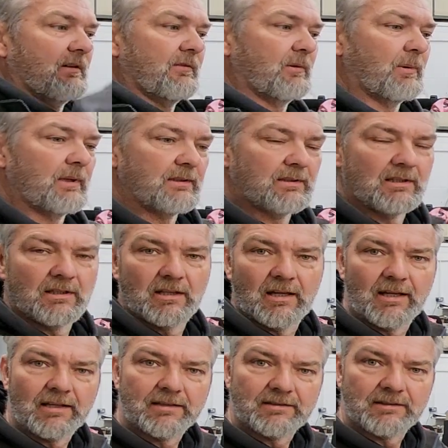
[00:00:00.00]
of the way,
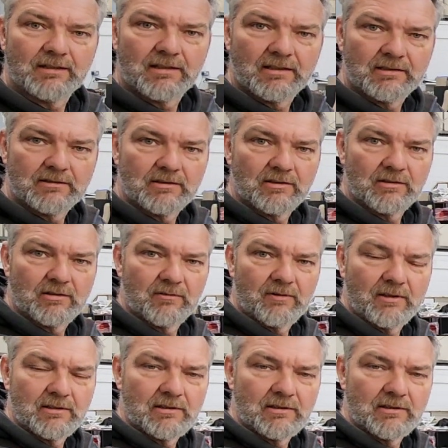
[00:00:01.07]
and there you